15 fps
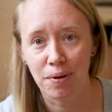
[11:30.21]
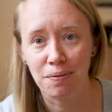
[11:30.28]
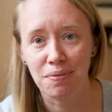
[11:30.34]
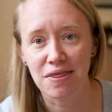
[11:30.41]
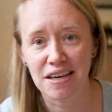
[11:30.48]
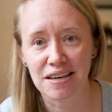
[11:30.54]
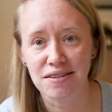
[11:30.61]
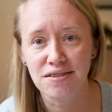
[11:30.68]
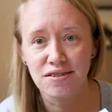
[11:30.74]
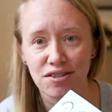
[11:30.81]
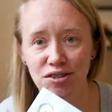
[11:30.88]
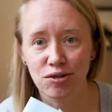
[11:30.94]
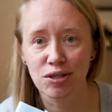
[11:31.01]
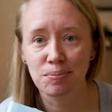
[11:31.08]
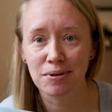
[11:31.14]
but these
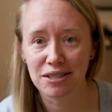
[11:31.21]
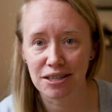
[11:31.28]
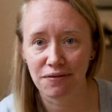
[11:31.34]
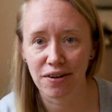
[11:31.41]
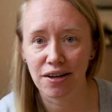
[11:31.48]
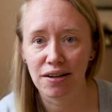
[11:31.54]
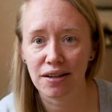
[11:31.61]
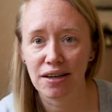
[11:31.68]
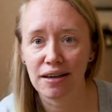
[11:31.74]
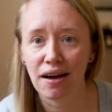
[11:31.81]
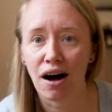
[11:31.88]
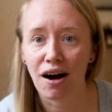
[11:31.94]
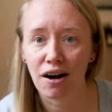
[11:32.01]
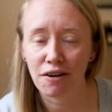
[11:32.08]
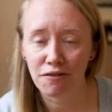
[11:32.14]
two specifically
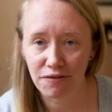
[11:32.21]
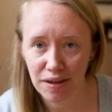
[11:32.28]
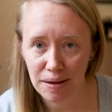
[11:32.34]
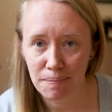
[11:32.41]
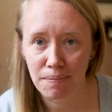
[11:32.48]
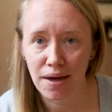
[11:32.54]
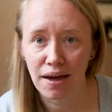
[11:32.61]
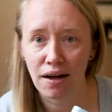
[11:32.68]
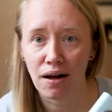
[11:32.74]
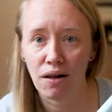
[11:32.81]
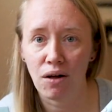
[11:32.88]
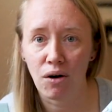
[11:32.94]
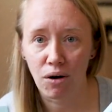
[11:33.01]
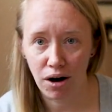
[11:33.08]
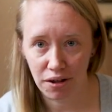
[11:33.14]
are
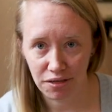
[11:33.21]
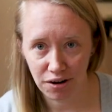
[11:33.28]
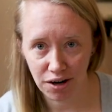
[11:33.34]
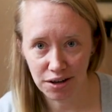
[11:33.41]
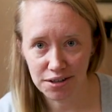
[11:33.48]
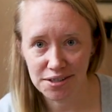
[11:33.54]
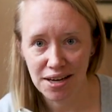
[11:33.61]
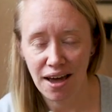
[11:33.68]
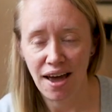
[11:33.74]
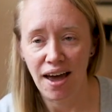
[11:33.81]
female authors.